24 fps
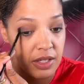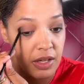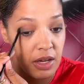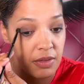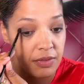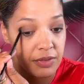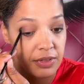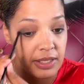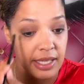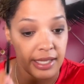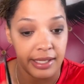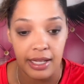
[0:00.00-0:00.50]
I
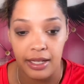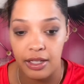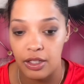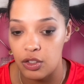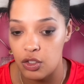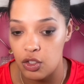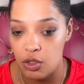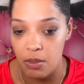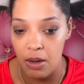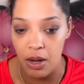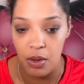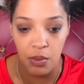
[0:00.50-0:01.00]
feel like I can do
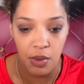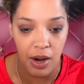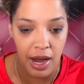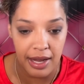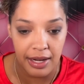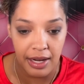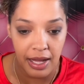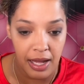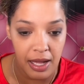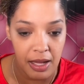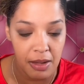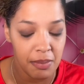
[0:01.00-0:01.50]
my right
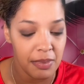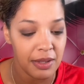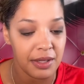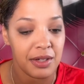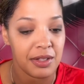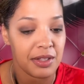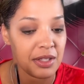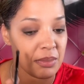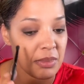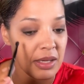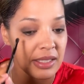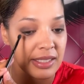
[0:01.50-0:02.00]
eye better
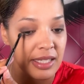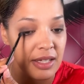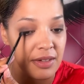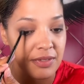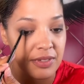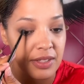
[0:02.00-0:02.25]
than my left